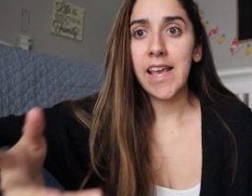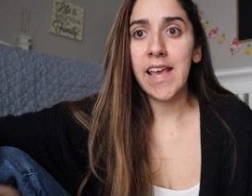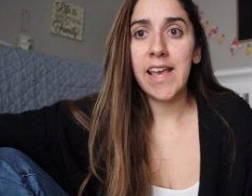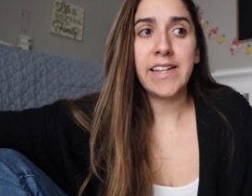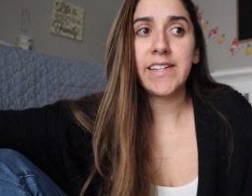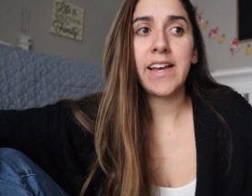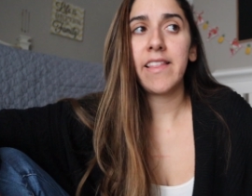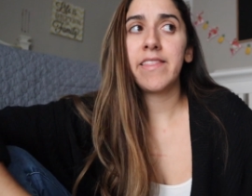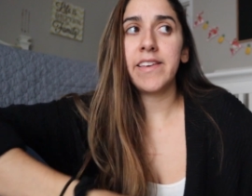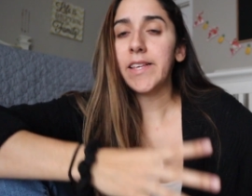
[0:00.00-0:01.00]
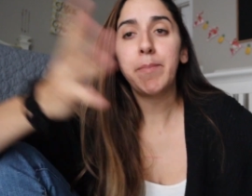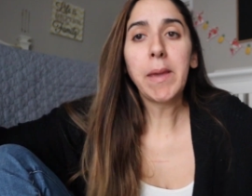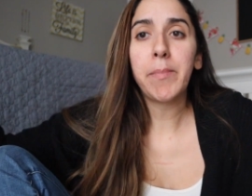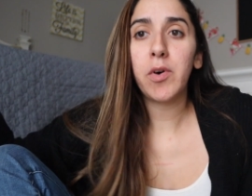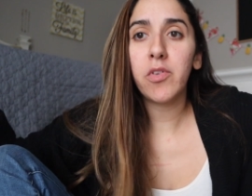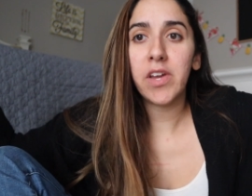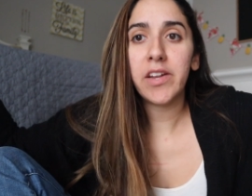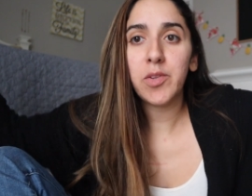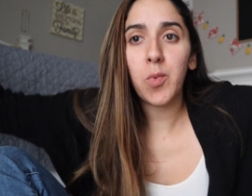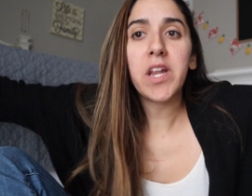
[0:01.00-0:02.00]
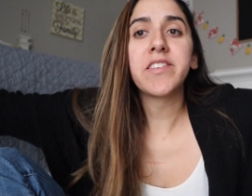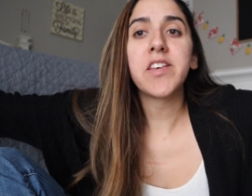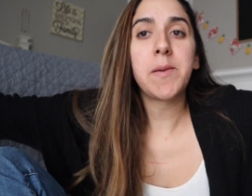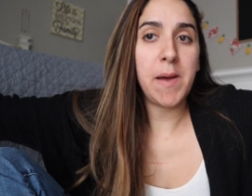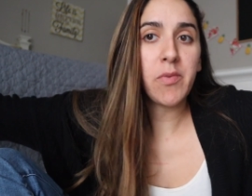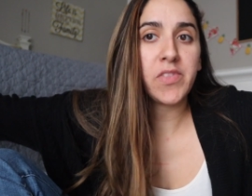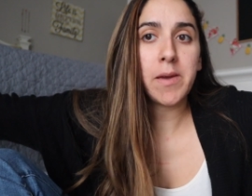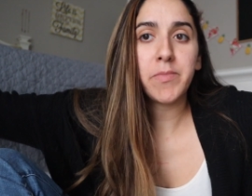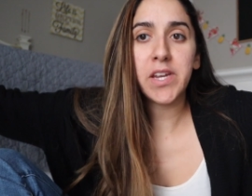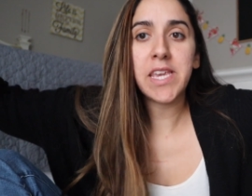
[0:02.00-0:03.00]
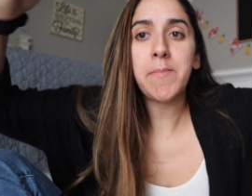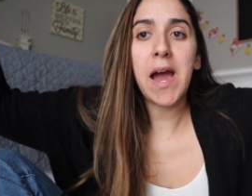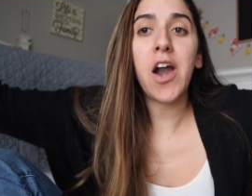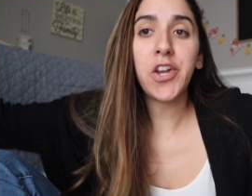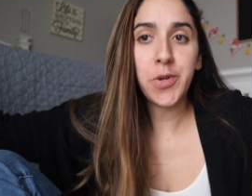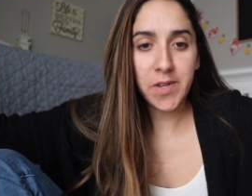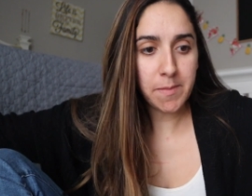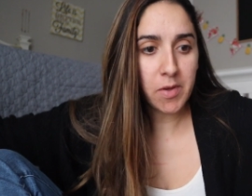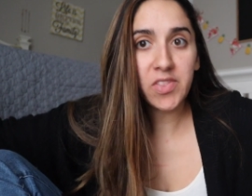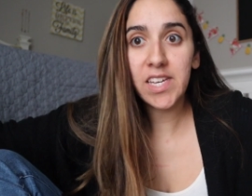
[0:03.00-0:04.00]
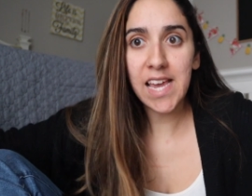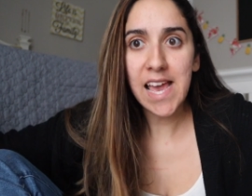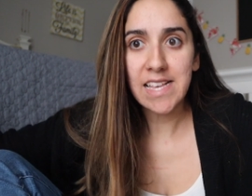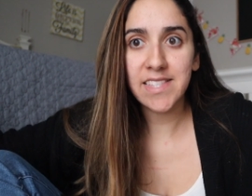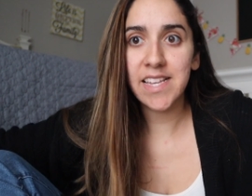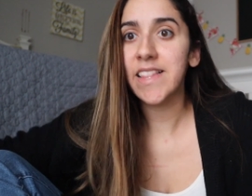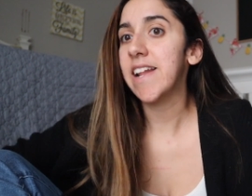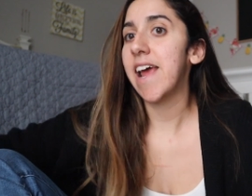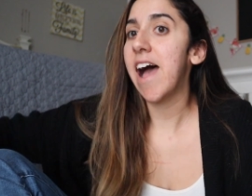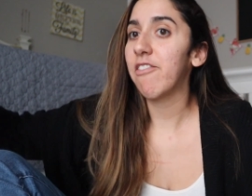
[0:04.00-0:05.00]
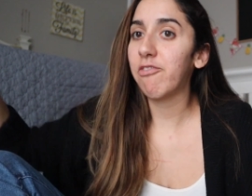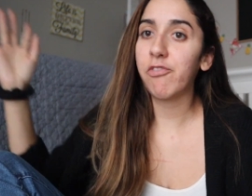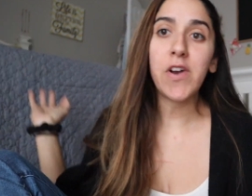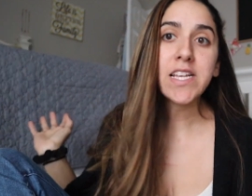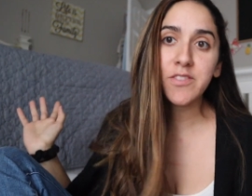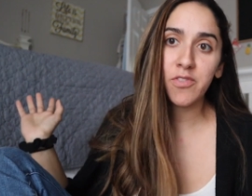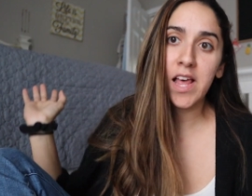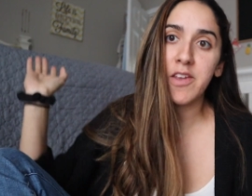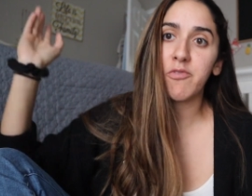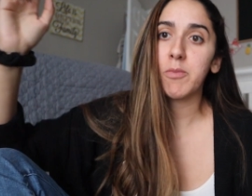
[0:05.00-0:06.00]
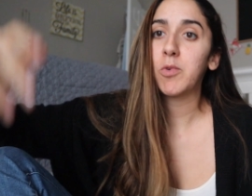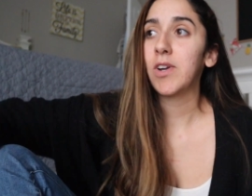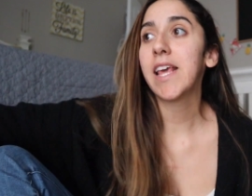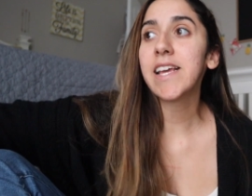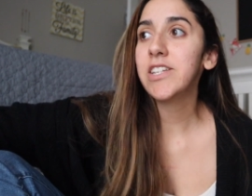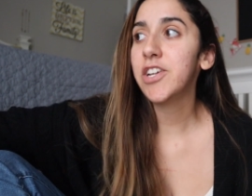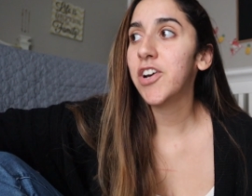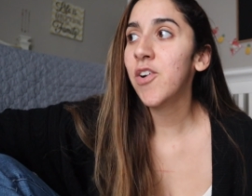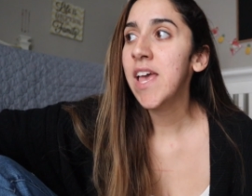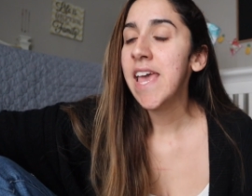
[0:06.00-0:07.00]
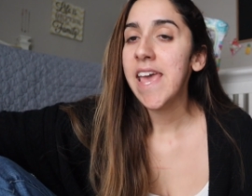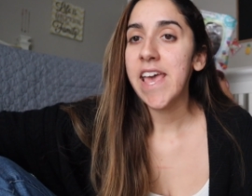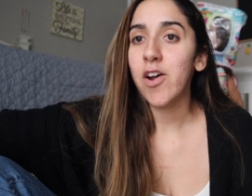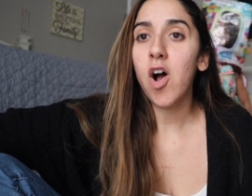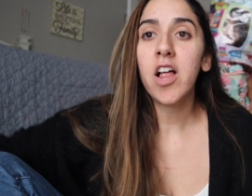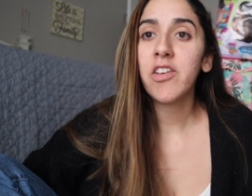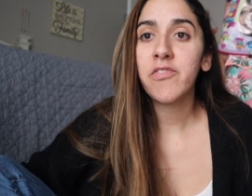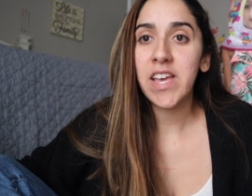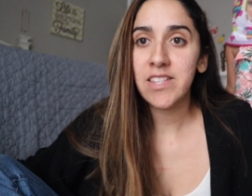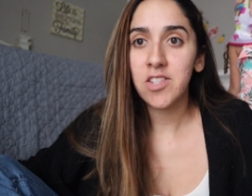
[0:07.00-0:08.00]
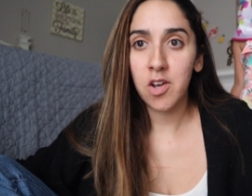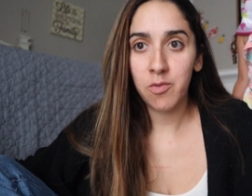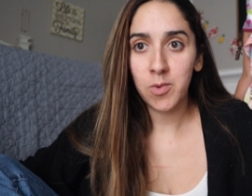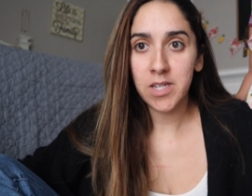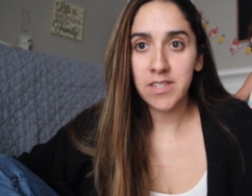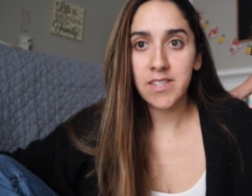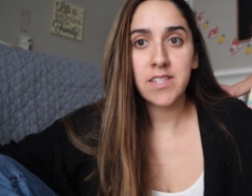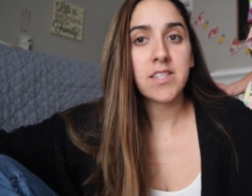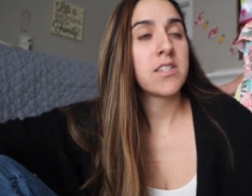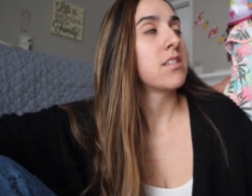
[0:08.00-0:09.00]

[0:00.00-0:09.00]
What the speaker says: And these people that the wedding's not about them, they keep arguing about the guest. And then I have friends flying from Orlando, and all of that stuff was